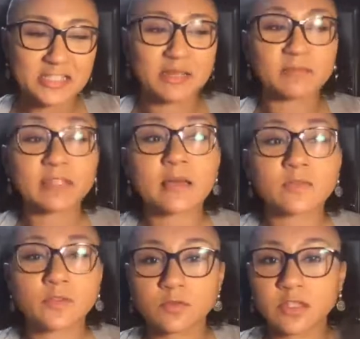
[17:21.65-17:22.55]

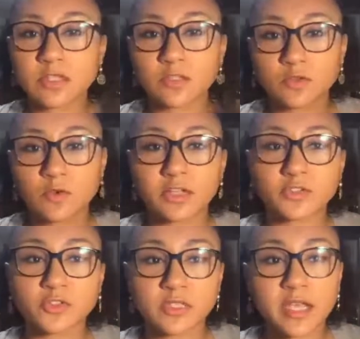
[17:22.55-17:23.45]
Sometimes you need to
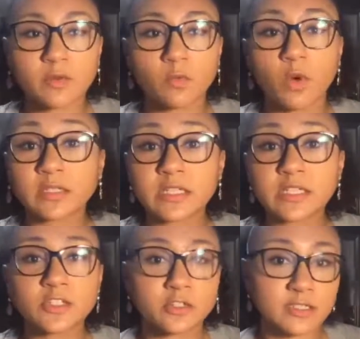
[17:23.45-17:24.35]
understand what
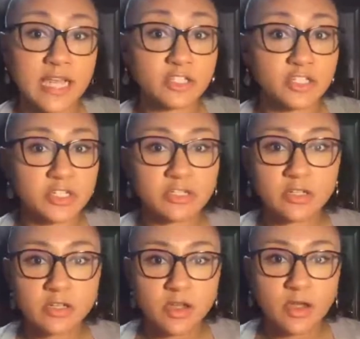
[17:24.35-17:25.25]
needs your
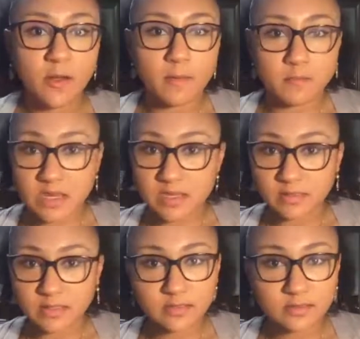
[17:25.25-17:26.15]
attention
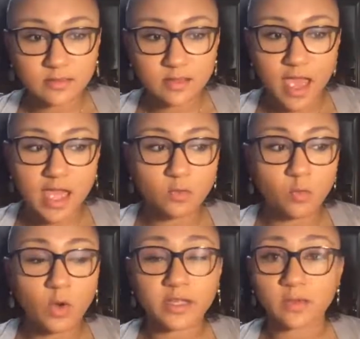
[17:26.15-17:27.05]
immediately
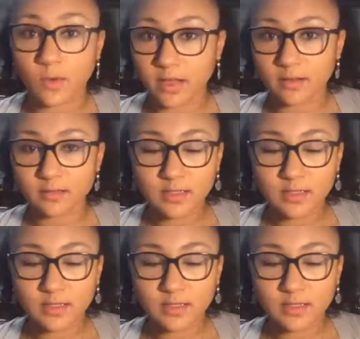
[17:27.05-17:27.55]
and what can wait.